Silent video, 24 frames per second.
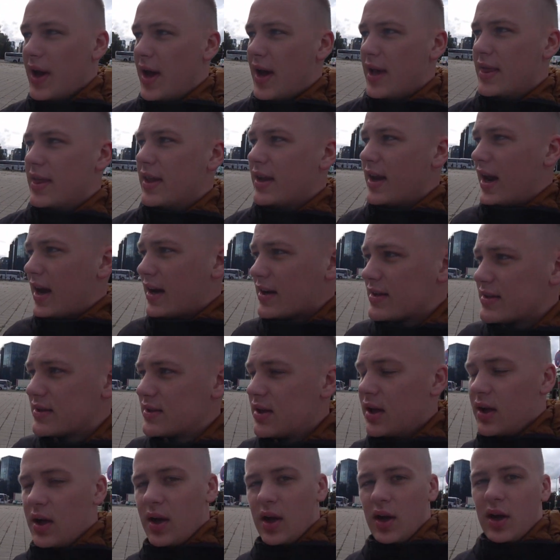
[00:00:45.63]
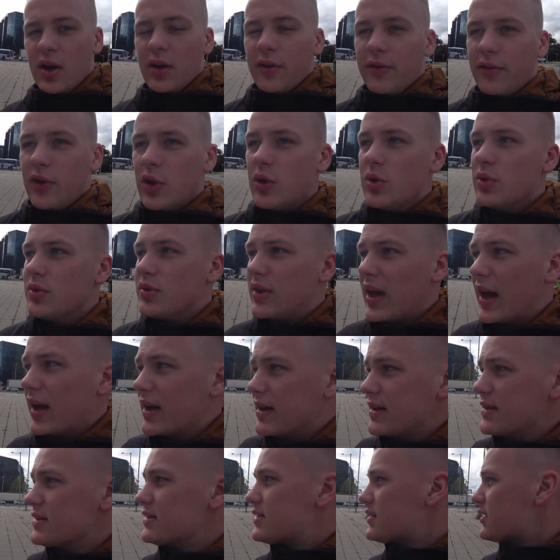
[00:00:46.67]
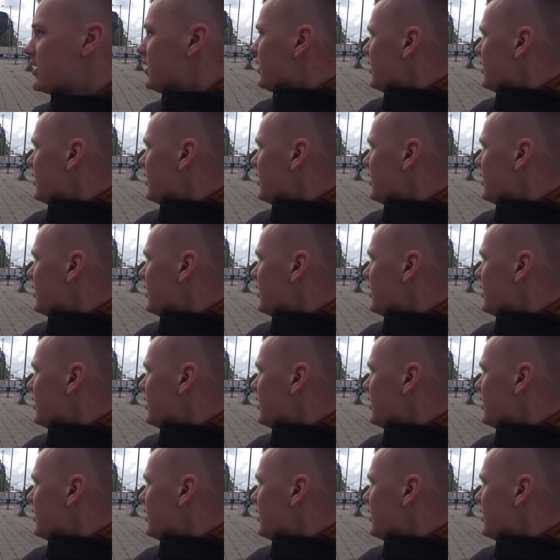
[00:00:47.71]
in the next few days.